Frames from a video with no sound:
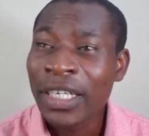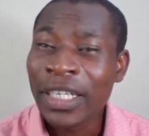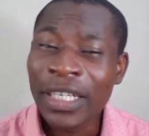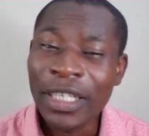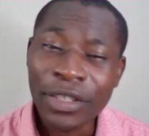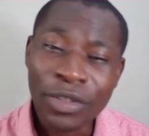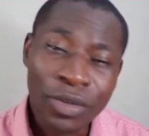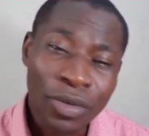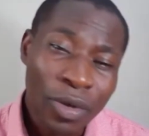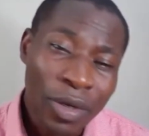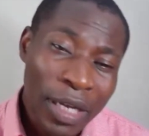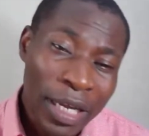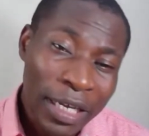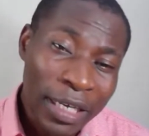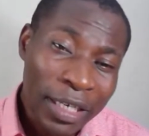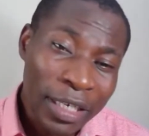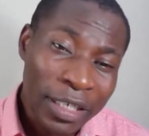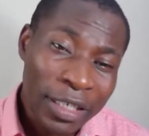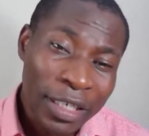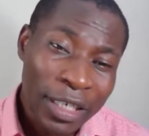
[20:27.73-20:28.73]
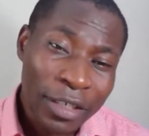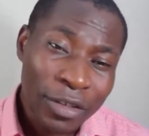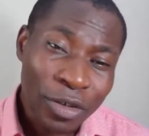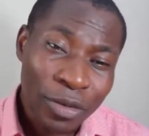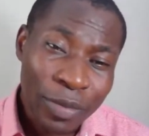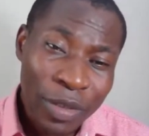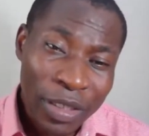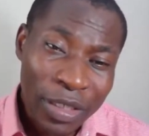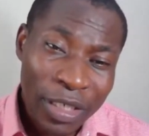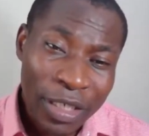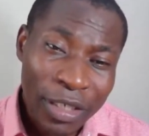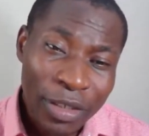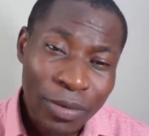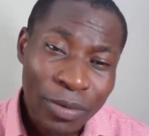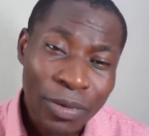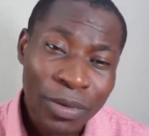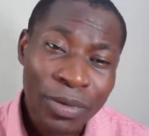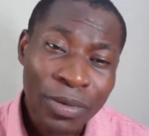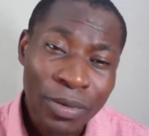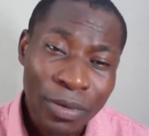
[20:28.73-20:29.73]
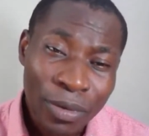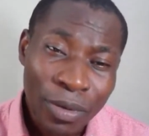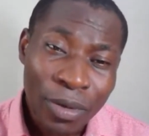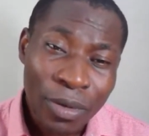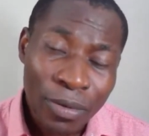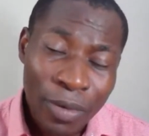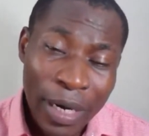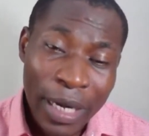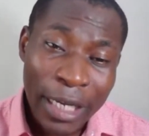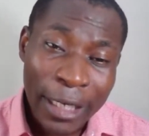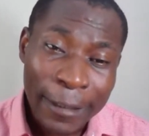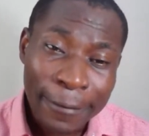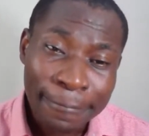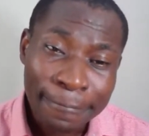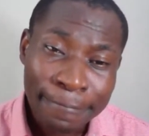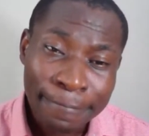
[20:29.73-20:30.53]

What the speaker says: it's so likely that your business will go well.